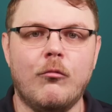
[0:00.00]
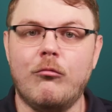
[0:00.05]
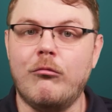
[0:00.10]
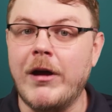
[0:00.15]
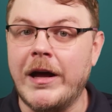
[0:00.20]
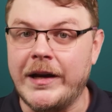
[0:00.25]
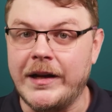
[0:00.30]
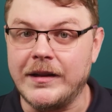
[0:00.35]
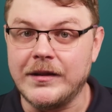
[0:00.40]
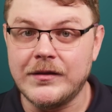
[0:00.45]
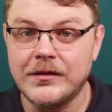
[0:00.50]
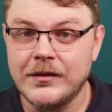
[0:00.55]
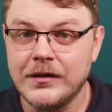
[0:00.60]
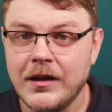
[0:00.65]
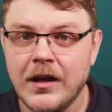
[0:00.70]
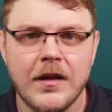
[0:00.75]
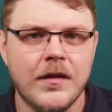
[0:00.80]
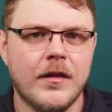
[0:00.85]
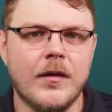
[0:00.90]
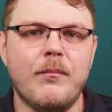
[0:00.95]
Redis,
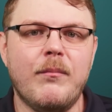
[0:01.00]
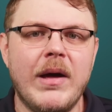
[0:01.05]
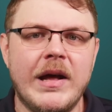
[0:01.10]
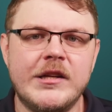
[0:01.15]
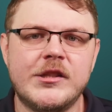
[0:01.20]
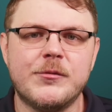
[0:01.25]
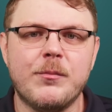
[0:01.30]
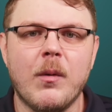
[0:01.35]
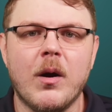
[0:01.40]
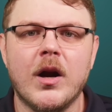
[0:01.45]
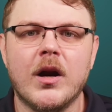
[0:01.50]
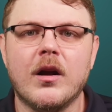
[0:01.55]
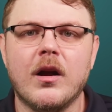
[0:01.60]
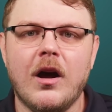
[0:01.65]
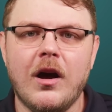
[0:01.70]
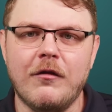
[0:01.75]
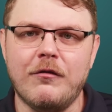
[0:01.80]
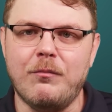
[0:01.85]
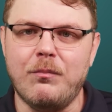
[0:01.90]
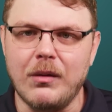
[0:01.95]
the benchmark
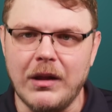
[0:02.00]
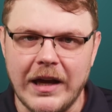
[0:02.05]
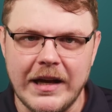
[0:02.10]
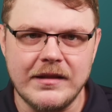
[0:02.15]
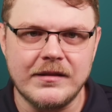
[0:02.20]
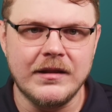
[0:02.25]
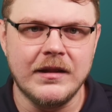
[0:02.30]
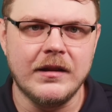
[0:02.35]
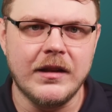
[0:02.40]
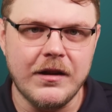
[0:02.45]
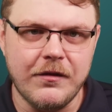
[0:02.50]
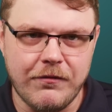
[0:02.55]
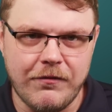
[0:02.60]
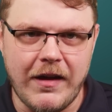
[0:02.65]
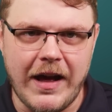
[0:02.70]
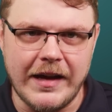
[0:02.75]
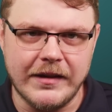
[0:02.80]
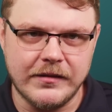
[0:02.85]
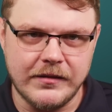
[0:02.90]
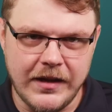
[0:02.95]
of blazingly
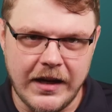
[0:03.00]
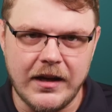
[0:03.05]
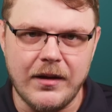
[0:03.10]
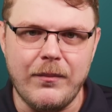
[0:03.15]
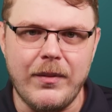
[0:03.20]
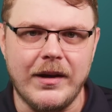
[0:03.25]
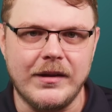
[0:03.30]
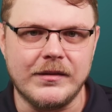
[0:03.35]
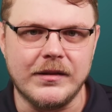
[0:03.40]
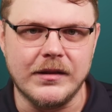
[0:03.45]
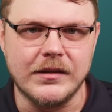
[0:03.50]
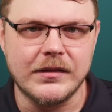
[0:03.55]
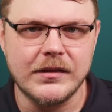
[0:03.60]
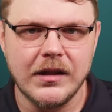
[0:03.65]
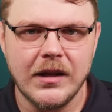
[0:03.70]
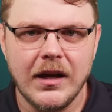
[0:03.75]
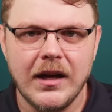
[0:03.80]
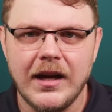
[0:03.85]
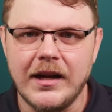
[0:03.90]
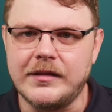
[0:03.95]
fast databases.
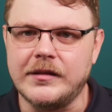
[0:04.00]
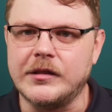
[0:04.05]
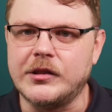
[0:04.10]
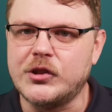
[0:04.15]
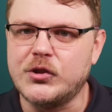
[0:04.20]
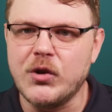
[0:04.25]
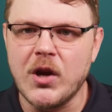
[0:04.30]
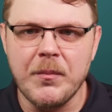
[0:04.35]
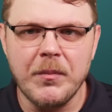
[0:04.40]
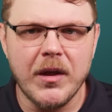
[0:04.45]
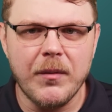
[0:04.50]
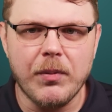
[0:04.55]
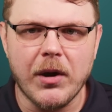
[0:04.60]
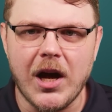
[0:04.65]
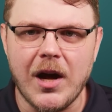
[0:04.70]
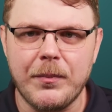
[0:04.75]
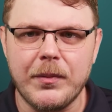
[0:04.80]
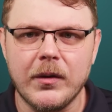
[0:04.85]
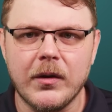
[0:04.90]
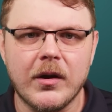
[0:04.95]
It's extremely
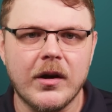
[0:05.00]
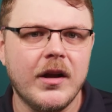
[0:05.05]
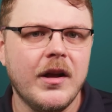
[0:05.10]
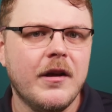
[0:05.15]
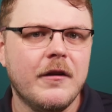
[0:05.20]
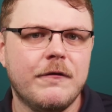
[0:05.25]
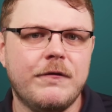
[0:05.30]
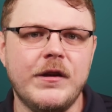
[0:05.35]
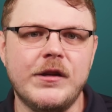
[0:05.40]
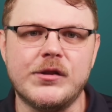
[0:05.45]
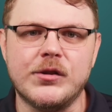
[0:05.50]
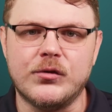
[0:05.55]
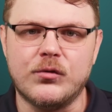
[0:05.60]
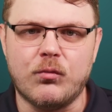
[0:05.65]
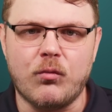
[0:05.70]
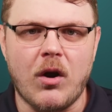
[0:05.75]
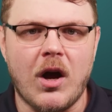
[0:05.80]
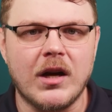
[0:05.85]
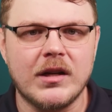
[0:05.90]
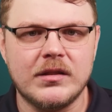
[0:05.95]
popular, features
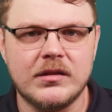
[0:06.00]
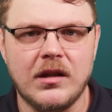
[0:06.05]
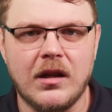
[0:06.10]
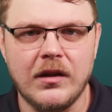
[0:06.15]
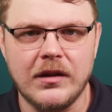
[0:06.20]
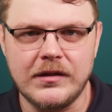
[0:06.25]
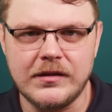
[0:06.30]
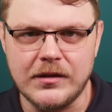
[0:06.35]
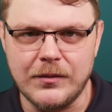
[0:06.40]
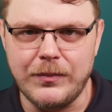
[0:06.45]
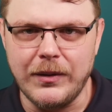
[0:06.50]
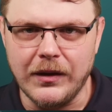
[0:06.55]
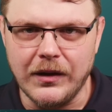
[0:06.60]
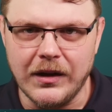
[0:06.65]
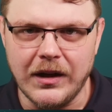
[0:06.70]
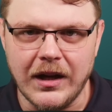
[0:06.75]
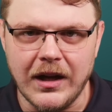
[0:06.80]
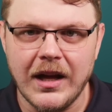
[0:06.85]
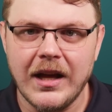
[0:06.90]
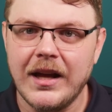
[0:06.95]
rock-solid
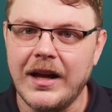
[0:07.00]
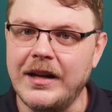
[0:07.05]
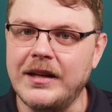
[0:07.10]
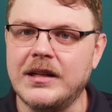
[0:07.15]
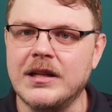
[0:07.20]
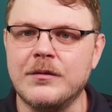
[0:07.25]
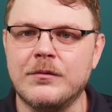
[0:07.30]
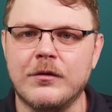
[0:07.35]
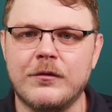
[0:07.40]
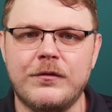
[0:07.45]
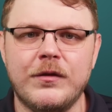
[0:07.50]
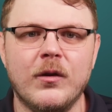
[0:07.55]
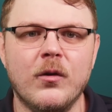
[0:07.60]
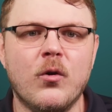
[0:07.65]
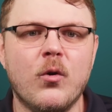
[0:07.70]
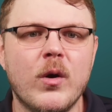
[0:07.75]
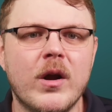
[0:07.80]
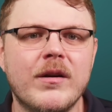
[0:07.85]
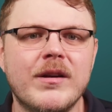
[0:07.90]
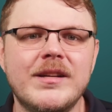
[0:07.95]
stability, and can fulfill
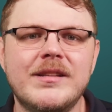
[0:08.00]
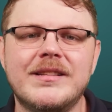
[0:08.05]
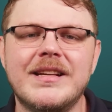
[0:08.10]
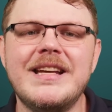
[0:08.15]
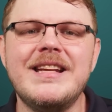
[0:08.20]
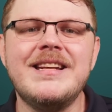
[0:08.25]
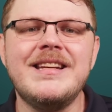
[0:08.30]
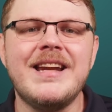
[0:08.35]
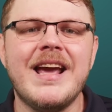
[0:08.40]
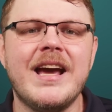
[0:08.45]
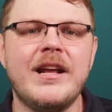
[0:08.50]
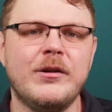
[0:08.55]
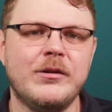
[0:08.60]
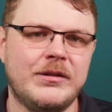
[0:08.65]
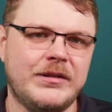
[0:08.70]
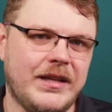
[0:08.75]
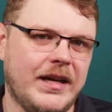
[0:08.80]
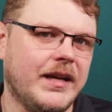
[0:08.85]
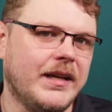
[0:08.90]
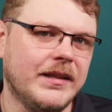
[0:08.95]
queries in
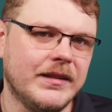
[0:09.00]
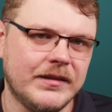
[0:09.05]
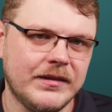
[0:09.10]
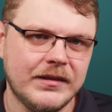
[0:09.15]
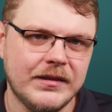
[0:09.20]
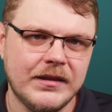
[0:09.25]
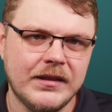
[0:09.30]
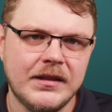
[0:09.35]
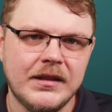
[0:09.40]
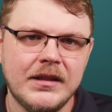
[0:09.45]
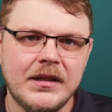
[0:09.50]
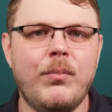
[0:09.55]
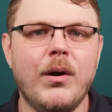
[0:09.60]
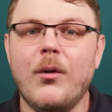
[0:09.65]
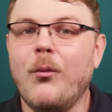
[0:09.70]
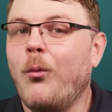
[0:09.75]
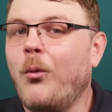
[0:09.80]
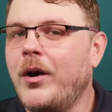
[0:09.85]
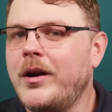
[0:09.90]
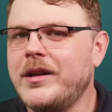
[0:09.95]
nanoseconds.
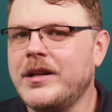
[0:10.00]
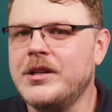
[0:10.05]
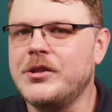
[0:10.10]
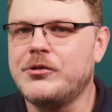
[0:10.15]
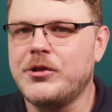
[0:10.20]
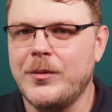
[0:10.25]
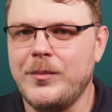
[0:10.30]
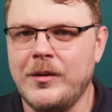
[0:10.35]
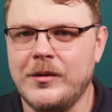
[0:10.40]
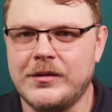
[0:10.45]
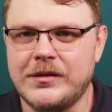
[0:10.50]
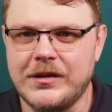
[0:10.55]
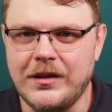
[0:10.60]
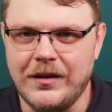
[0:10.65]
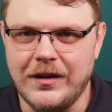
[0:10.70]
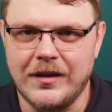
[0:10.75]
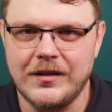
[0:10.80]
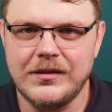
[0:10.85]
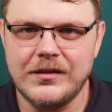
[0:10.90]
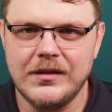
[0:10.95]
But what contributes to
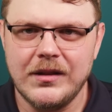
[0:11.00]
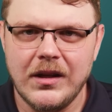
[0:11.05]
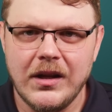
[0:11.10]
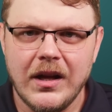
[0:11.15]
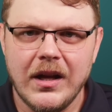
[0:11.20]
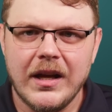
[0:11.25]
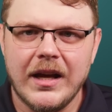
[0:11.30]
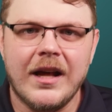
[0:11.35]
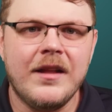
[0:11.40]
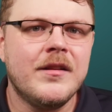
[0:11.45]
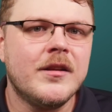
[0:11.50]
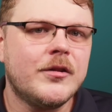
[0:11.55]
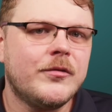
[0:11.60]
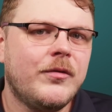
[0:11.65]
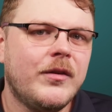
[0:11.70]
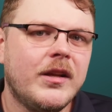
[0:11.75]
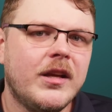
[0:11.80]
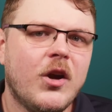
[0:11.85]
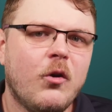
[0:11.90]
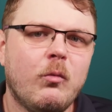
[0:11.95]
this? In this
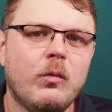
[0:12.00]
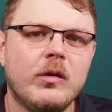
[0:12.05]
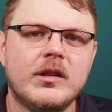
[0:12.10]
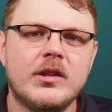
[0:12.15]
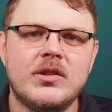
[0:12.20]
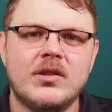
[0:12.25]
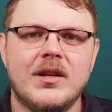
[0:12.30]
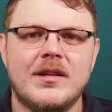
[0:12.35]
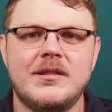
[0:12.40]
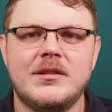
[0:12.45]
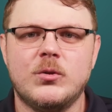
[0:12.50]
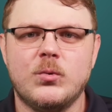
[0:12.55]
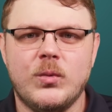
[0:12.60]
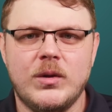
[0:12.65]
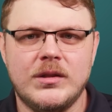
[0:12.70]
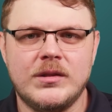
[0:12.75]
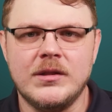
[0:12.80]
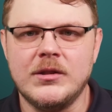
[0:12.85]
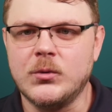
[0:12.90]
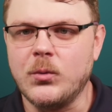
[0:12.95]
video, we'll discuss the
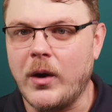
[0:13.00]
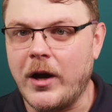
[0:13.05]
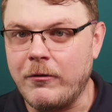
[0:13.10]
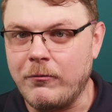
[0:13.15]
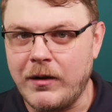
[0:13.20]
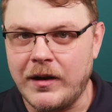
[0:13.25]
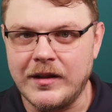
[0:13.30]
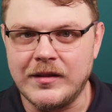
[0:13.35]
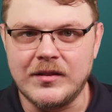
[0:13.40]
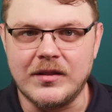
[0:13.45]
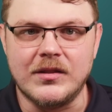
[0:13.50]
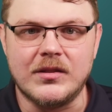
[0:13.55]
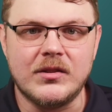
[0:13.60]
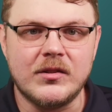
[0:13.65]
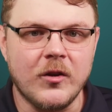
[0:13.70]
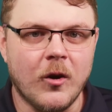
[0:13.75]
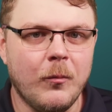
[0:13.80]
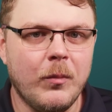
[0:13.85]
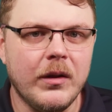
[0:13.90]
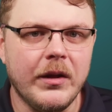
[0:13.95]
reasons why Redis is
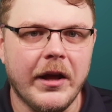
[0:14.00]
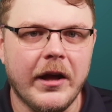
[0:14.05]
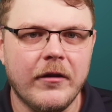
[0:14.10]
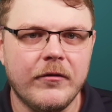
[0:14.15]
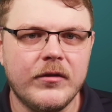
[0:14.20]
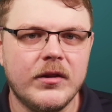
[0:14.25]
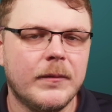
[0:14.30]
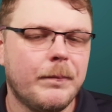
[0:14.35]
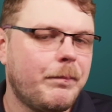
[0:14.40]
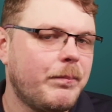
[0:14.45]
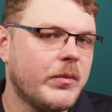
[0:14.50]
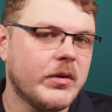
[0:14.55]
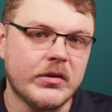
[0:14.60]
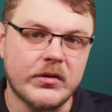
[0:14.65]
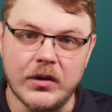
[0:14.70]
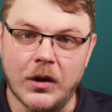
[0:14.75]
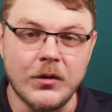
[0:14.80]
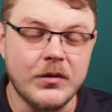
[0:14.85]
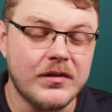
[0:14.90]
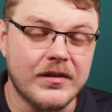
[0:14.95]
so beloved,
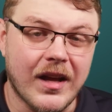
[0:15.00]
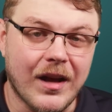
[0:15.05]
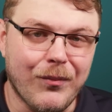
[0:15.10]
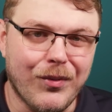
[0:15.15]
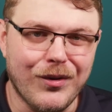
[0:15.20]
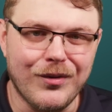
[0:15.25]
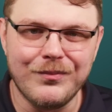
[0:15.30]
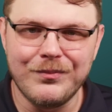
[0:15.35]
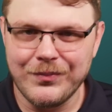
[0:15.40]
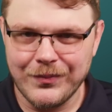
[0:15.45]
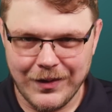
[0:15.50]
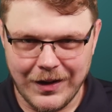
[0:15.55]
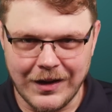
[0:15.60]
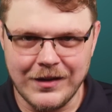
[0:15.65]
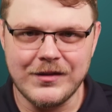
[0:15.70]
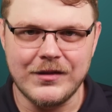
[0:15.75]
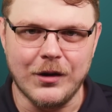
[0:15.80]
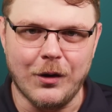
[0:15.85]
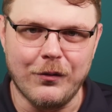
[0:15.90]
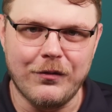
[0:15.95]
so stable, and so